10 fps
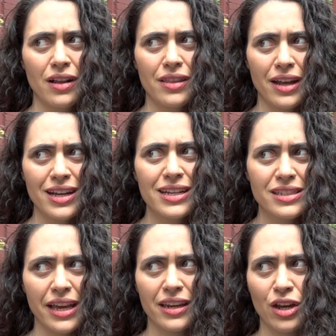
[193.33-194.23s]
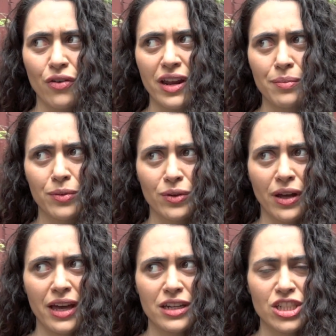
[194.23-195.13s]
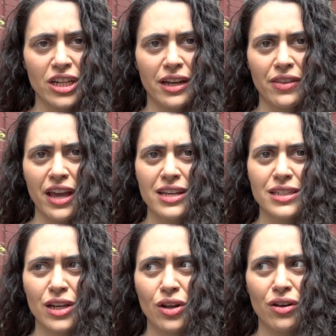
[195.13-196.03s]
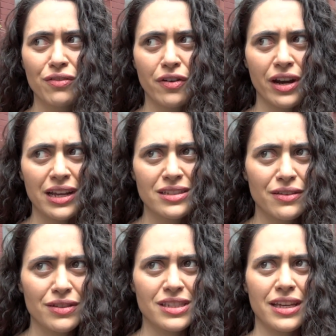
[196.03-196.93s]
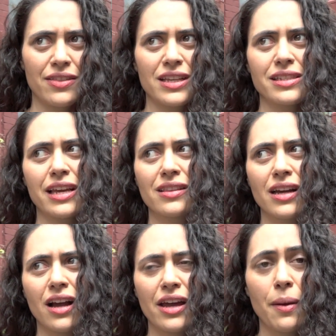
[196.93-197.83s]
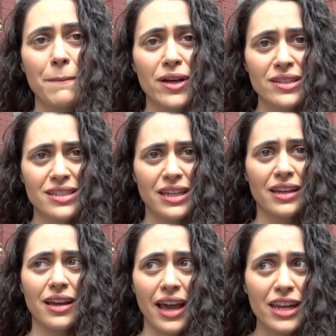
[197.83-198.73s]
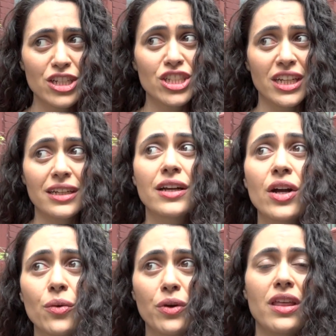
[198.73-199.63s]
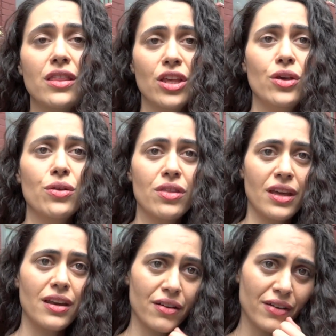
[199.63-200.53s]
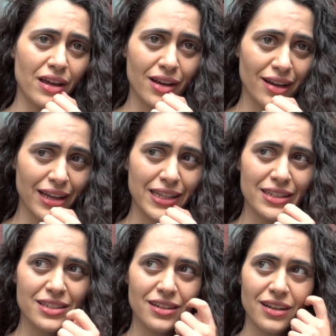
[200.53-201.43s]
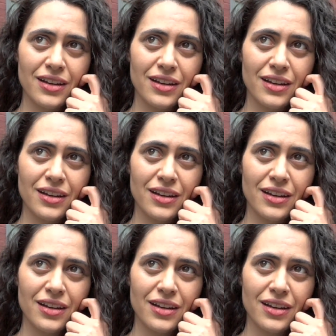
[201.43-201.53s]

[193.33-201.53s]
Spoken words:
there is like an incredible energy, and there is a lot of creativity, and there's like a kind of bursting energy within the youth in Havana, and.